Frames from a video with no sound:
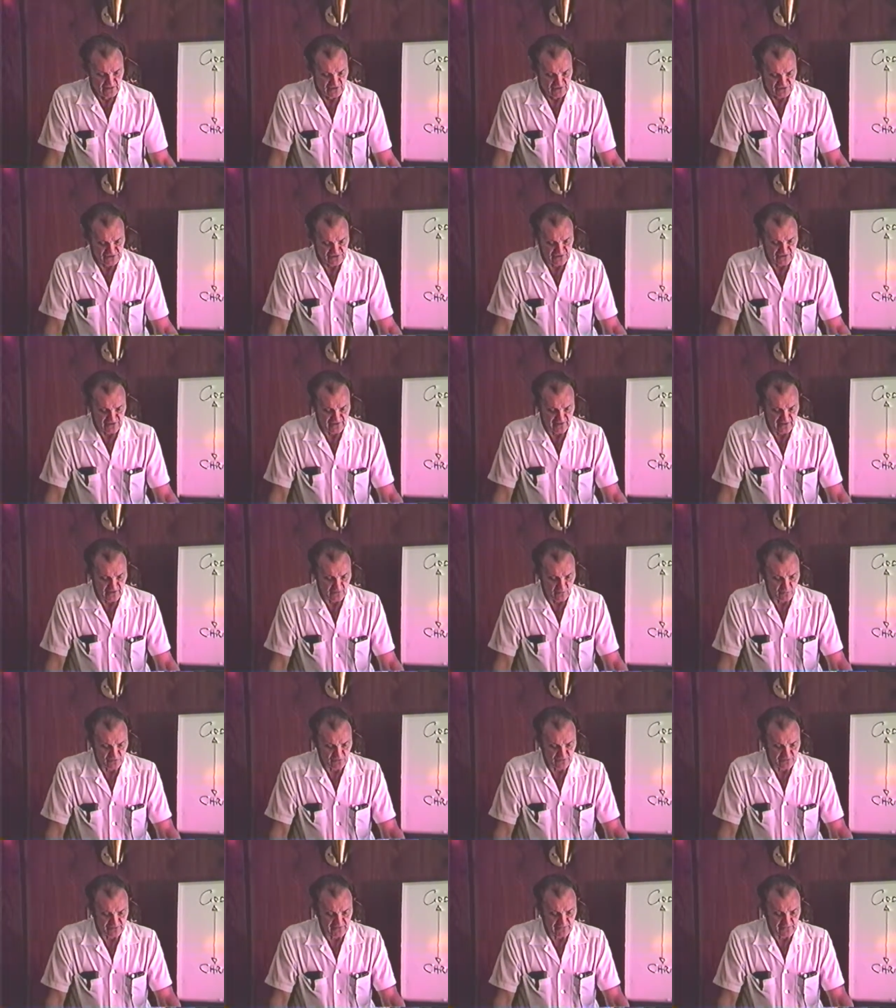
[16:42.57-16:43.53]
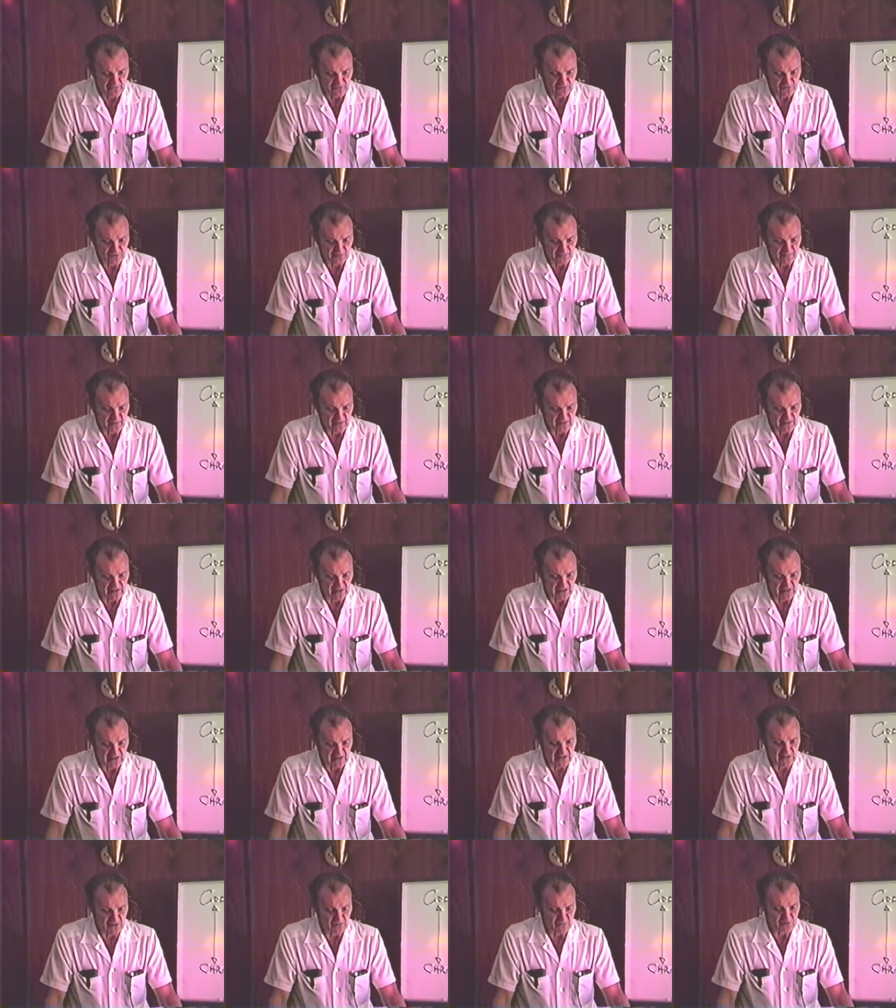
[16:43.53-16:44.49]
so they were not able to pay
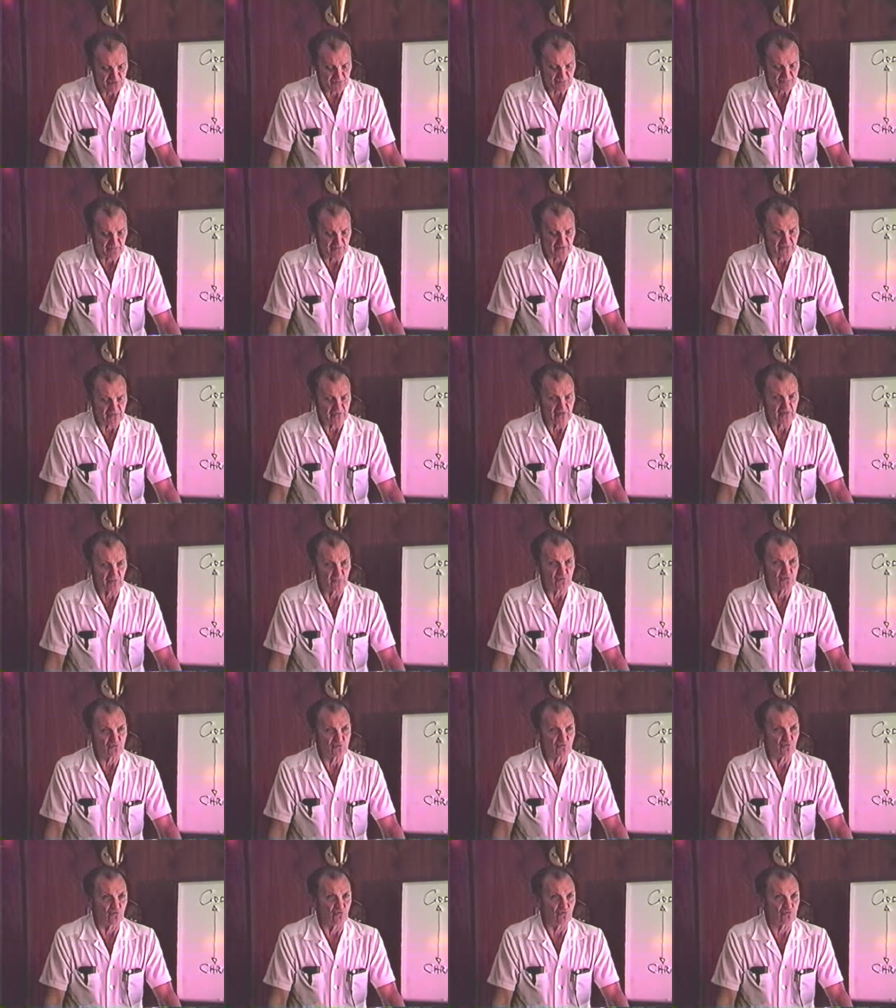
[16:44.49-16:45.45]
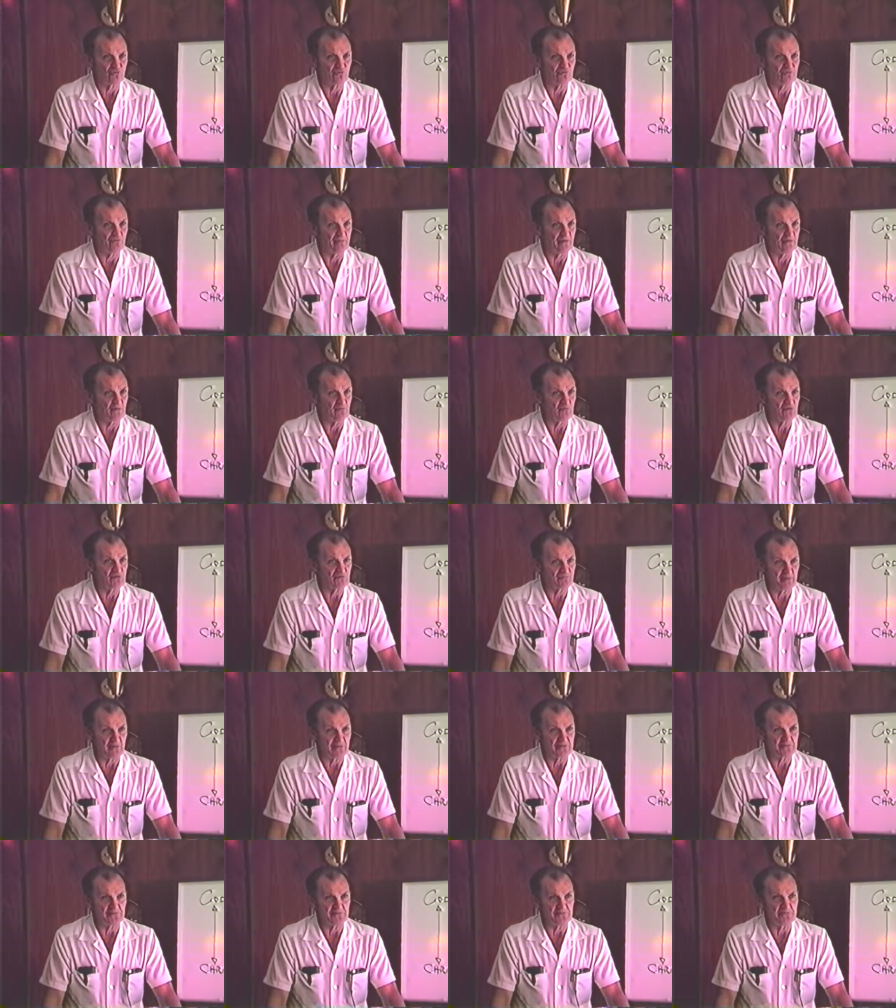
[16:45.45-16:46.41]
any respect to that which ought to have been
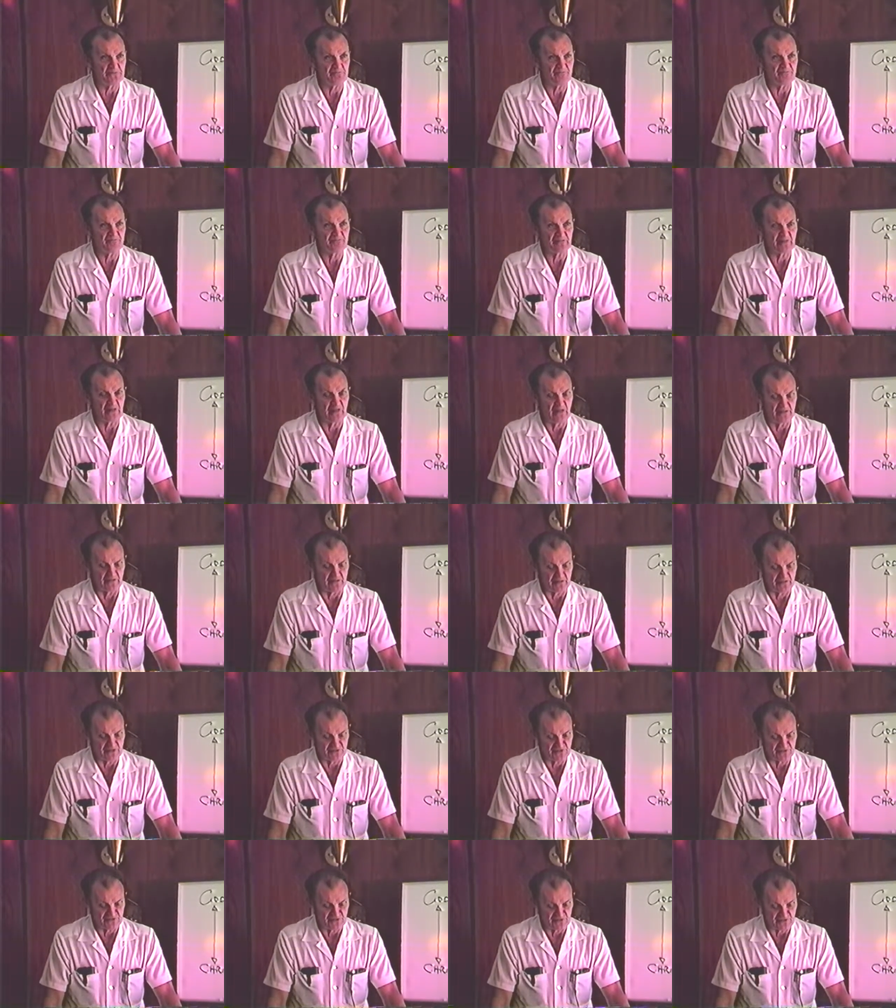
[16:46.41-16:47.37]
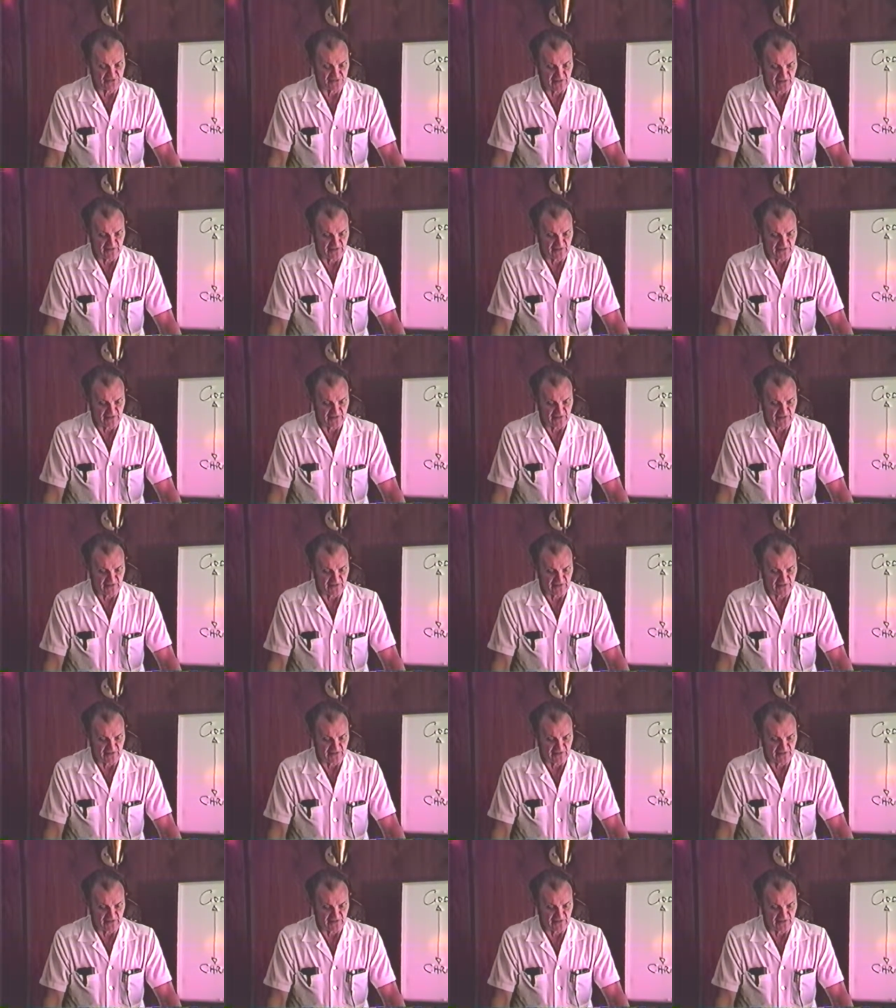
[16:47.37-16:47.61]
respected, and that is the,